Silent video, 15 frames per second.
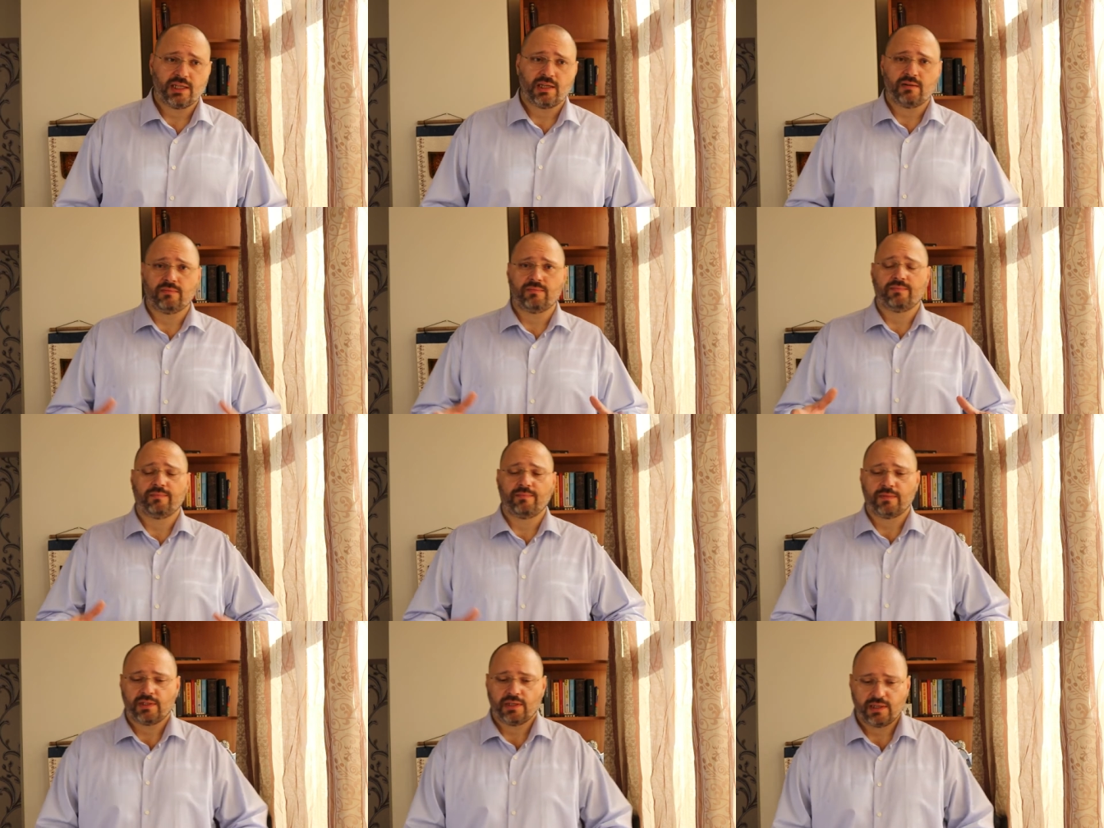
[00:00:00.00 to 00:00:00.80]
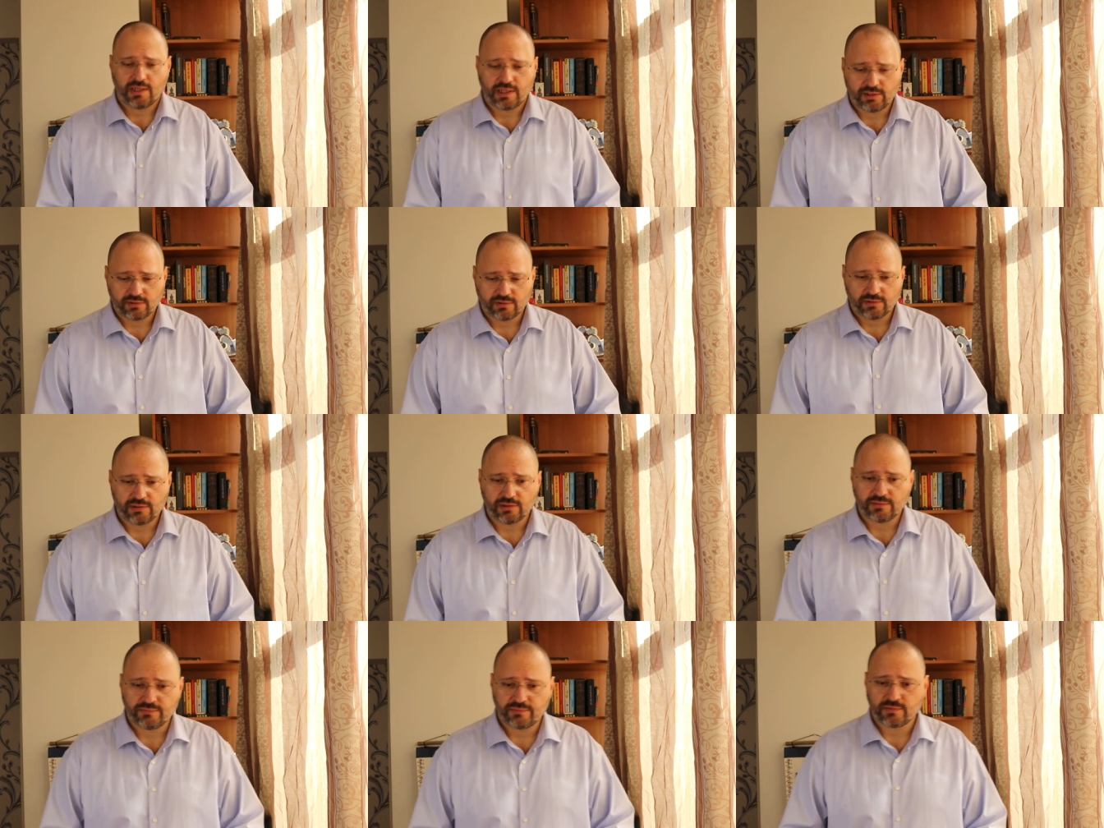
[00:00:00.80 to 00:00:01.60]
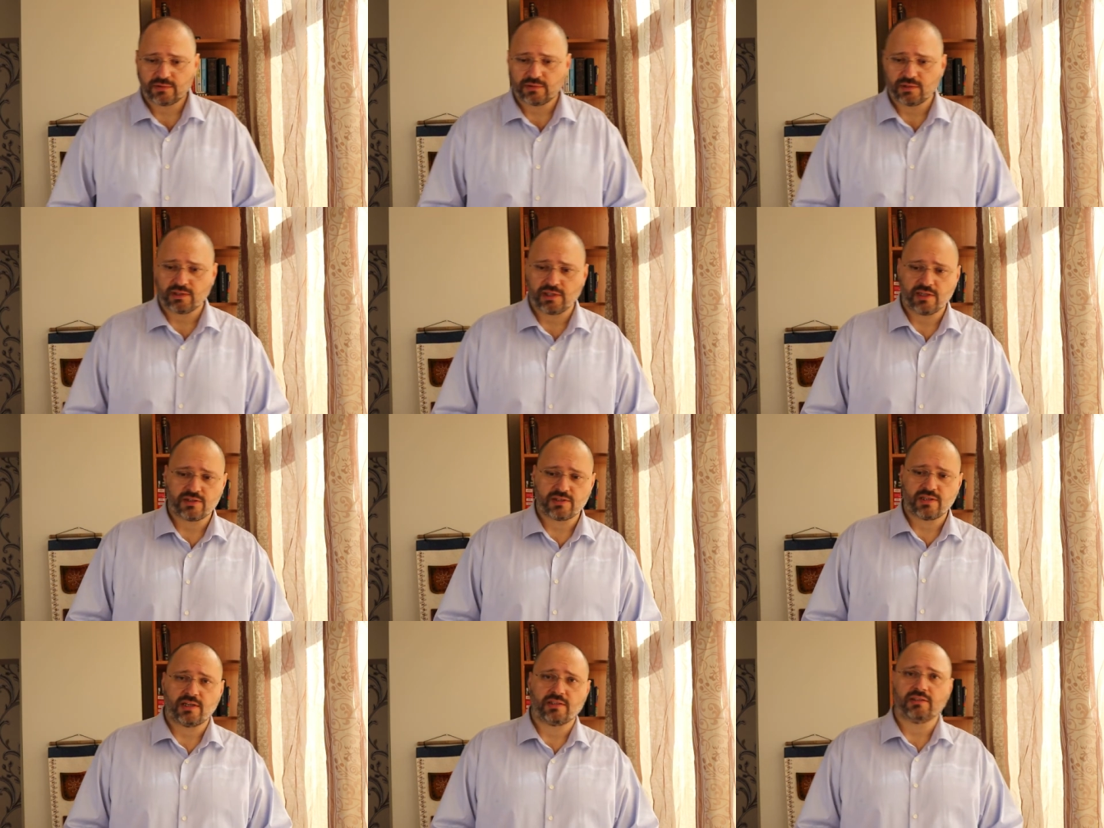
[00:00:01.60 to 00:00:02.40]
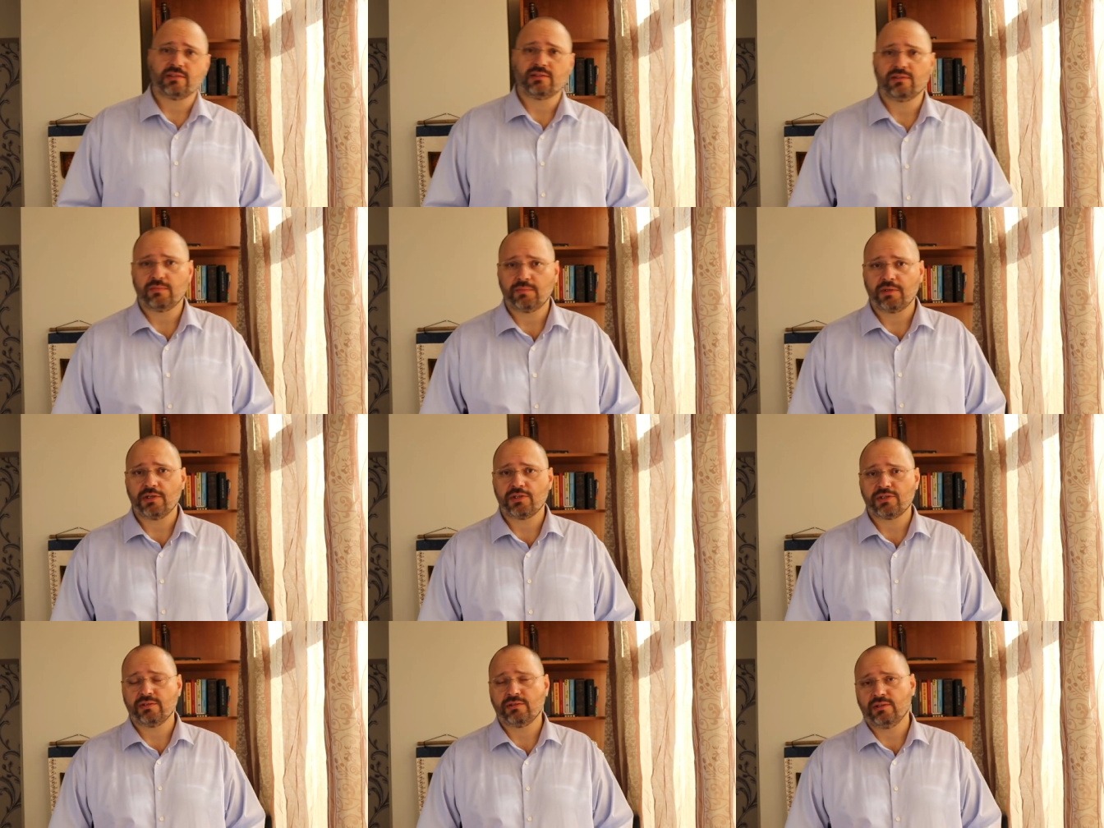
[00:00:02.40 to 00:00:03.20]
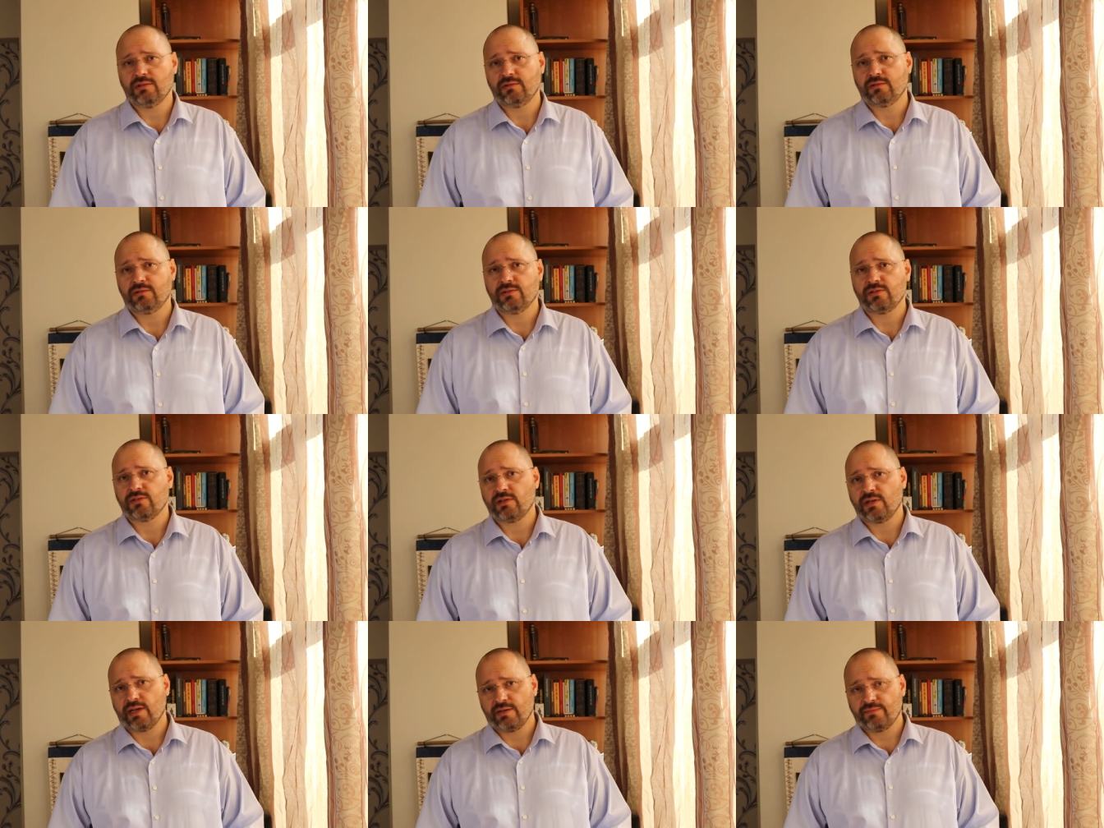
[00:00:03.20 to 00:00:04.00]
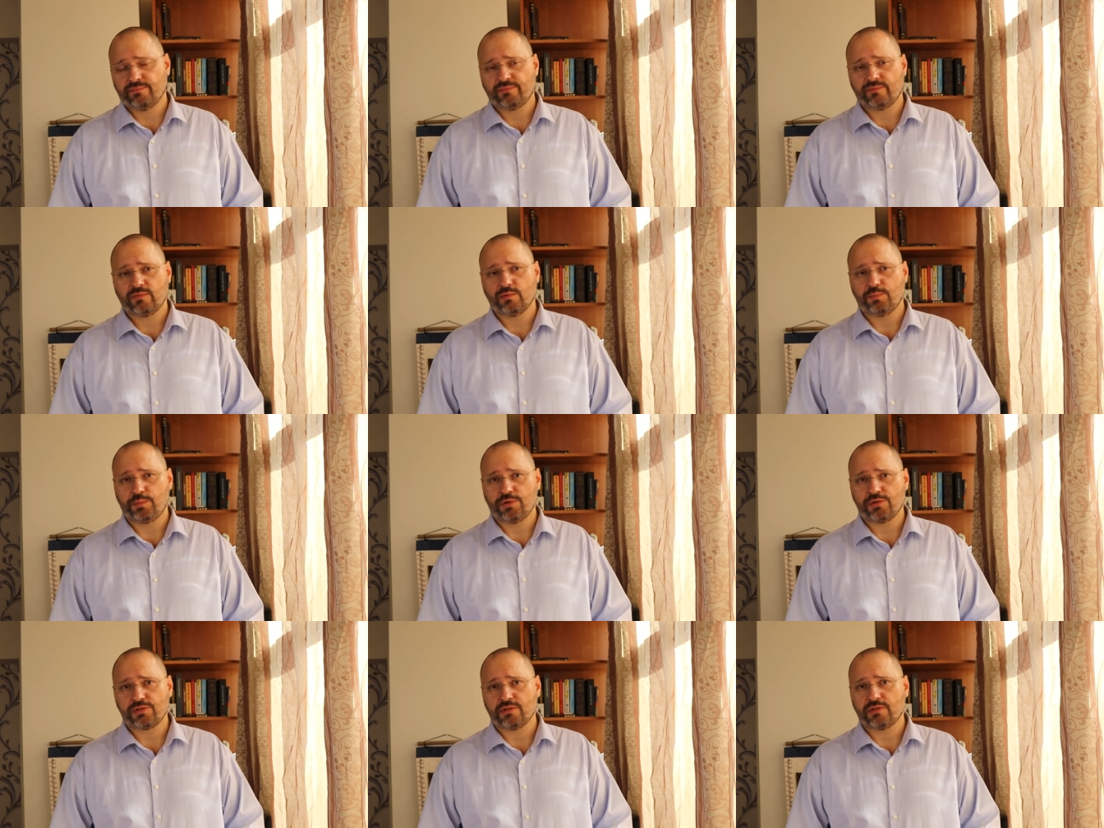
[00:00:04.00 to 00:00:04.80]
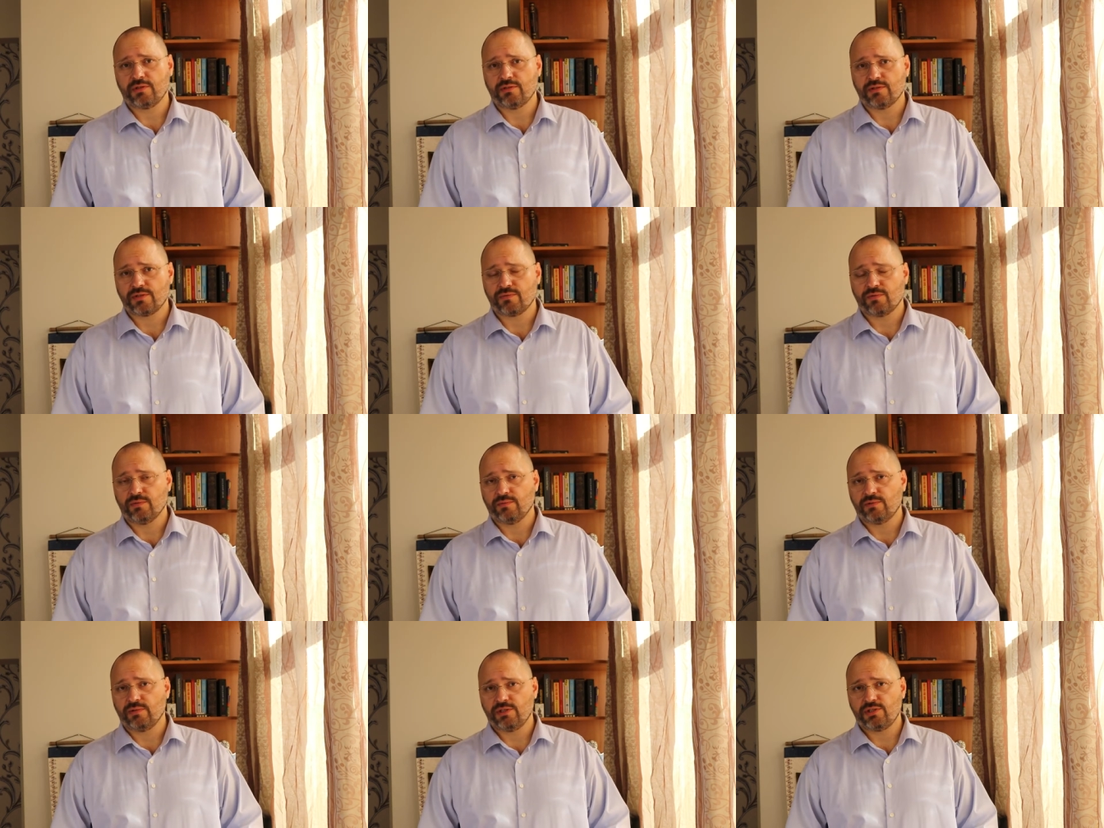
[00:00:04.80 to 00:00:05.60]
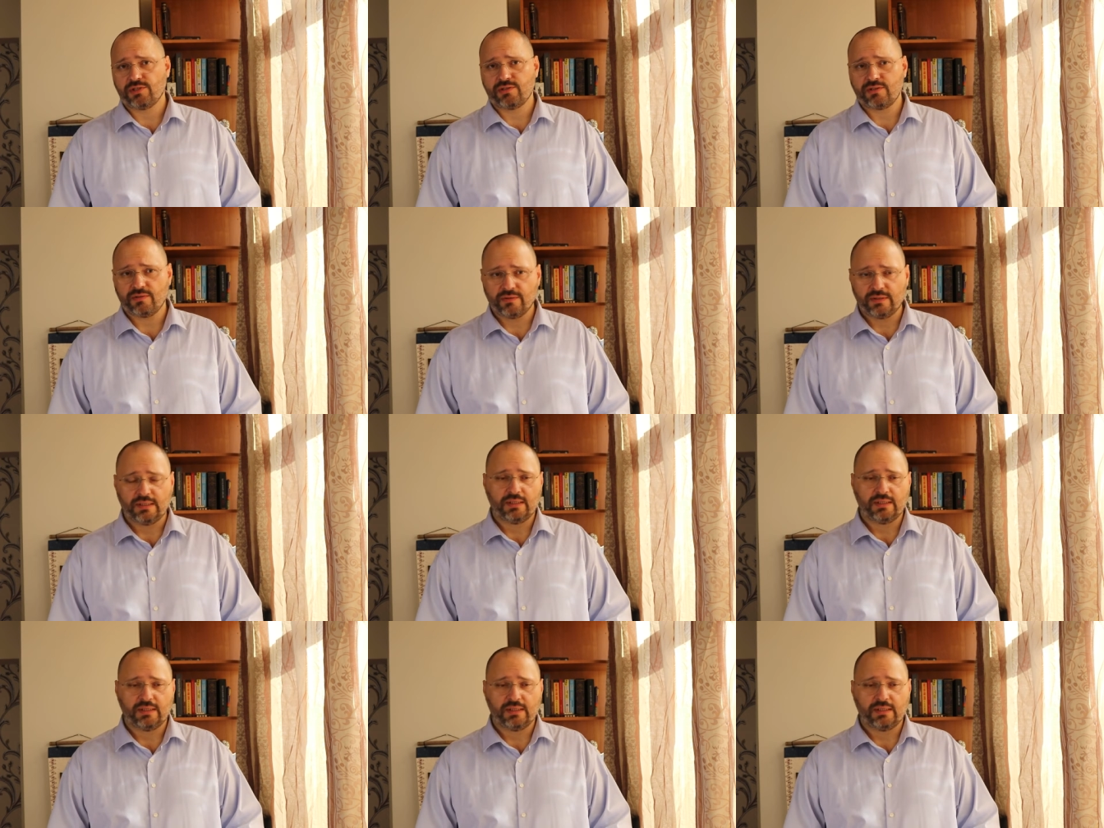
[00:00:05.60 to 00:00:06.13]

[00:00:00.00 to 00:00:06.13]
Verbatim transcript: Now, I told you, Turkey has started operation in northern Syria to purge terrorists from the regions.